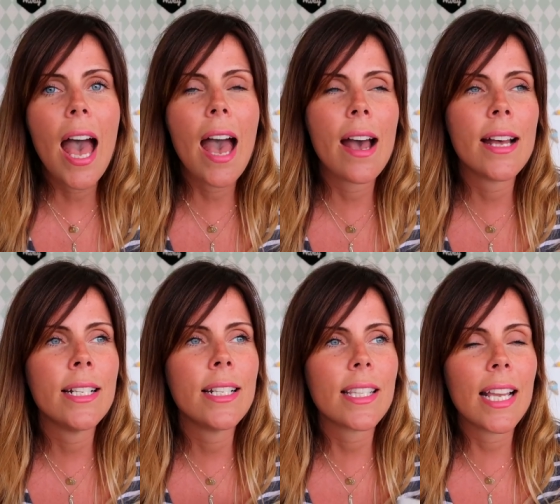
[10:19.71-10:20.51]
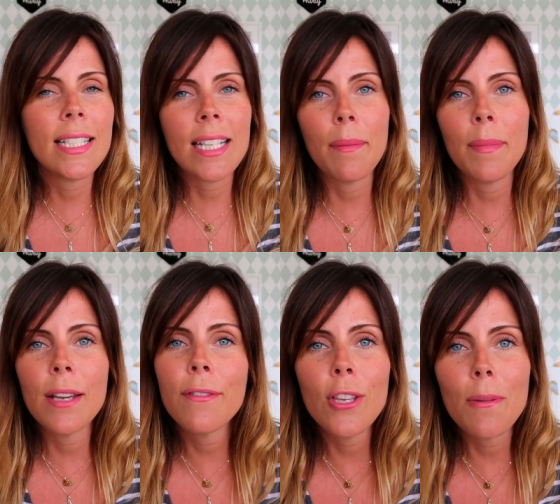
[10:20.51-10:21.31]
and they sent me
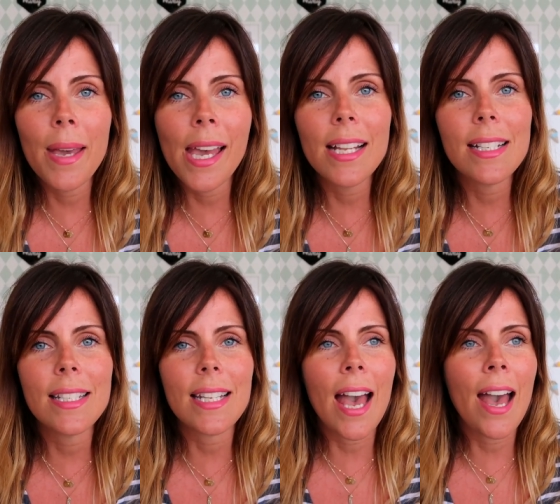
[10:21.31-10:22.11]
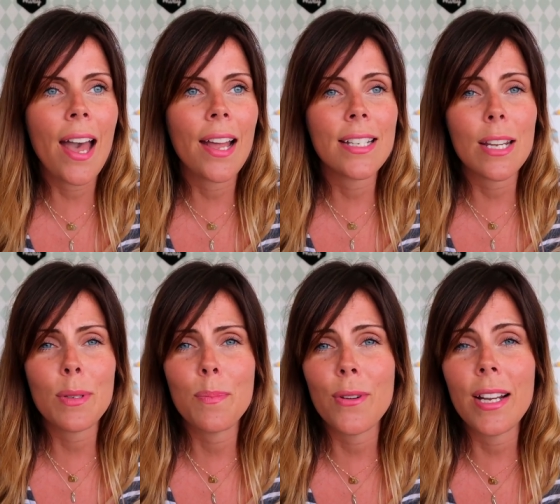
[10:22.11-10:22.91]
a few bits and it
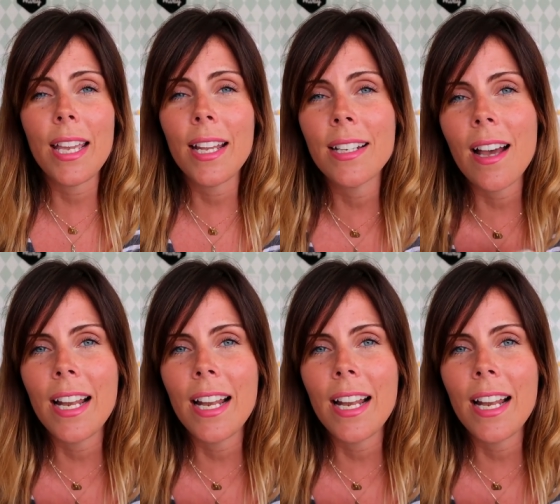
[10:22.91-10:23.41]
was brilliant.